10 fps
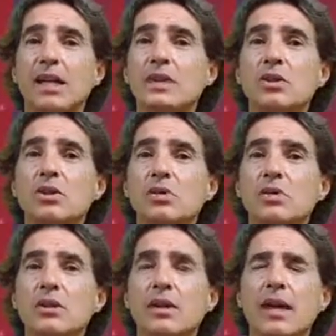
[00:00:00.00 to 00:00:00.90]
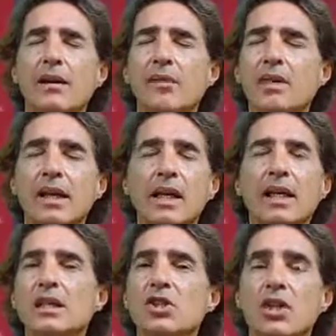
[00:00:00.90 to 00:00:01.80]
can do, everything I
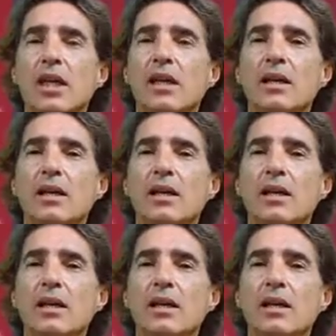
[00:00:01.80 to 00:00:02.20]
can share